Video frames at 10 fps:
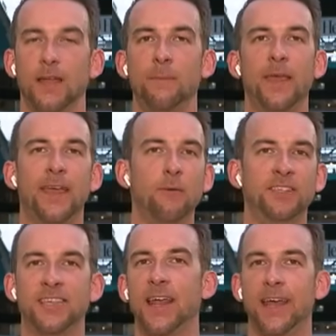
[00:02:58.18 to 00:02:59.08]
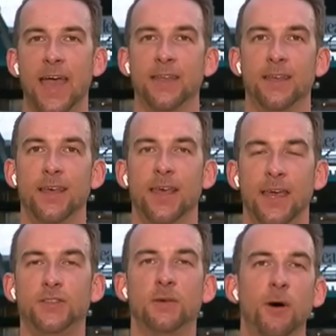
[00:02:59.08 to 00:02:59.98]
I mean, can we say it again?
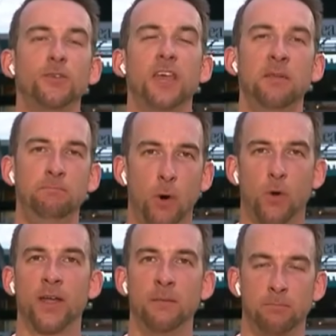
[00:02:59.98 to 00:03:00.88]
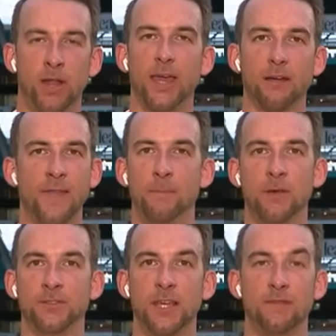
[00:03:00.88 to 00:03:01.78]
He's the most important player on the
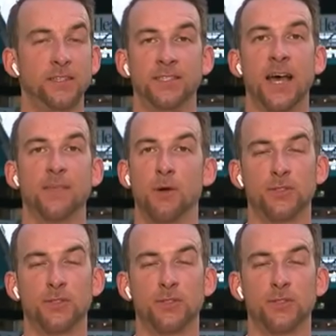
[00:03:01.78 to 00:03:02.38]
Bills defense. He's not the